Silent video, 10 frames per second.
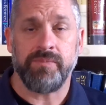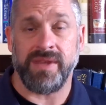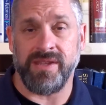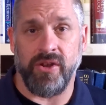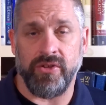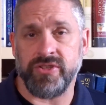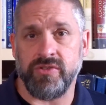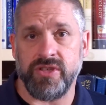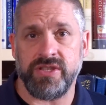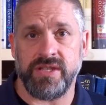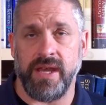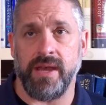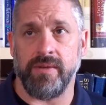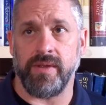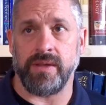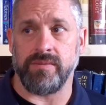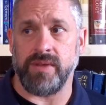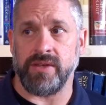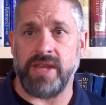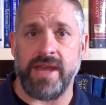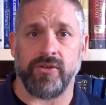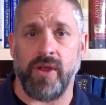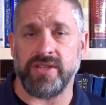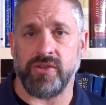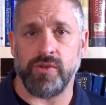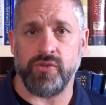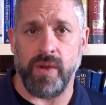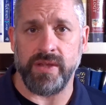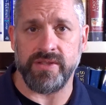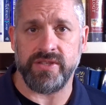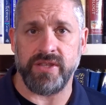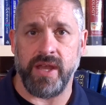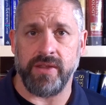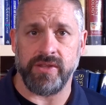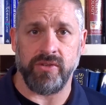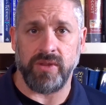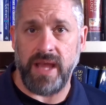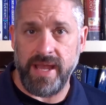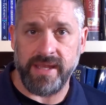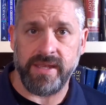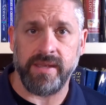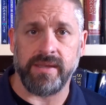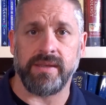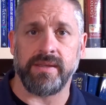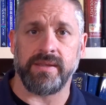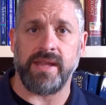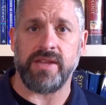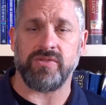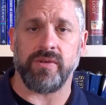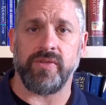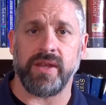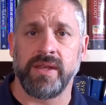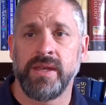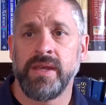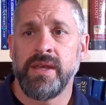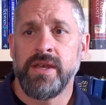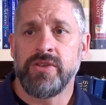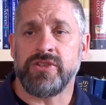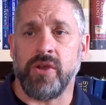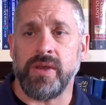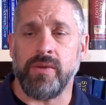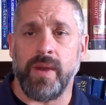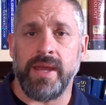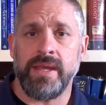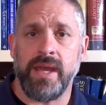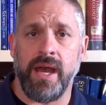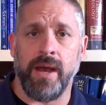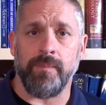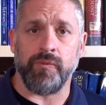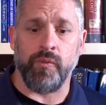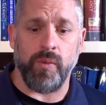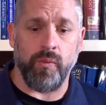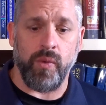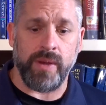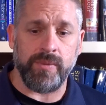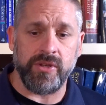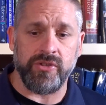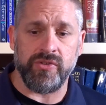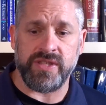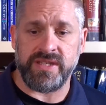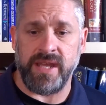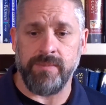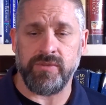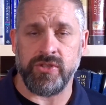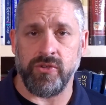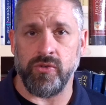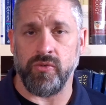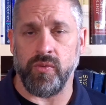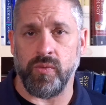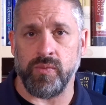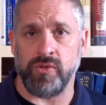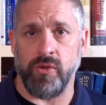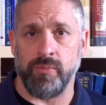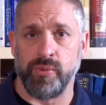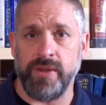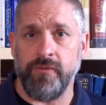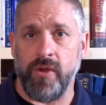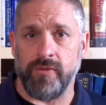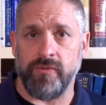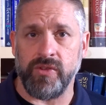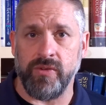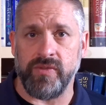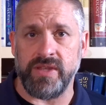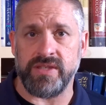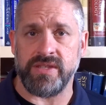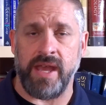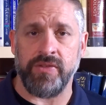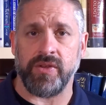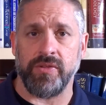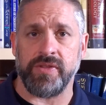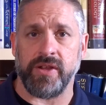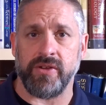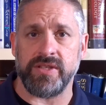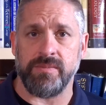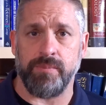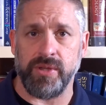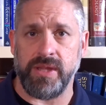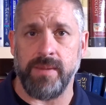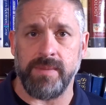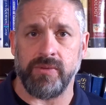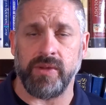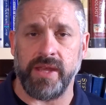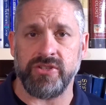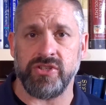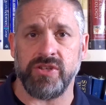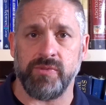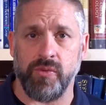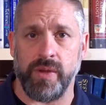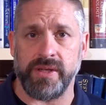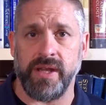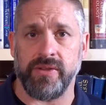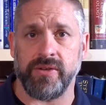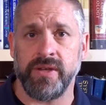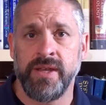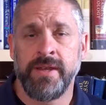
And then also just in categorizing which ones that you like and that sort of thing. So anyway, what I'm going to do is attempt to do a brief overview of these ethical theories and put them in relationship to one another.